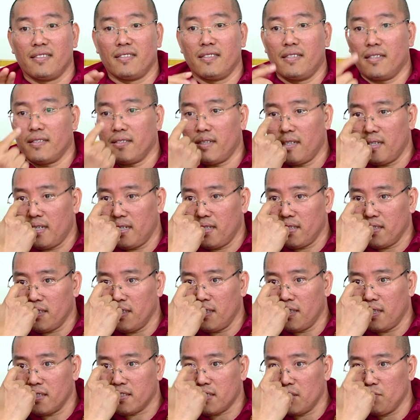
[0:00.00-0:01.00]
You don't, you don't,
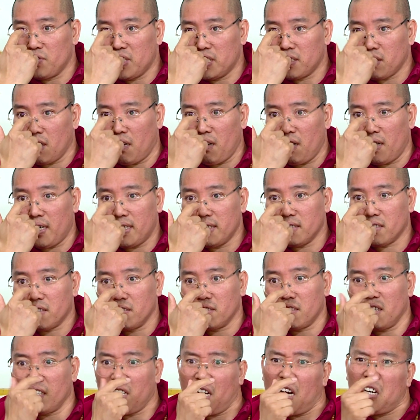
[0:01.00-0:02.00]
you don't see these eyes
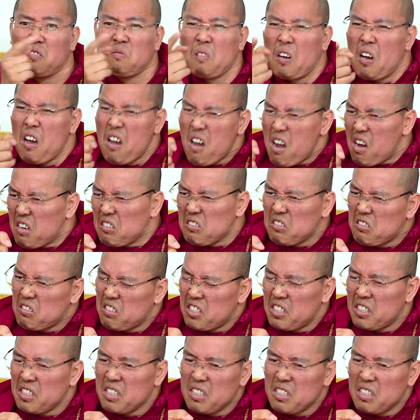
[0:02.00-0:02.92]
because they're going, oh, you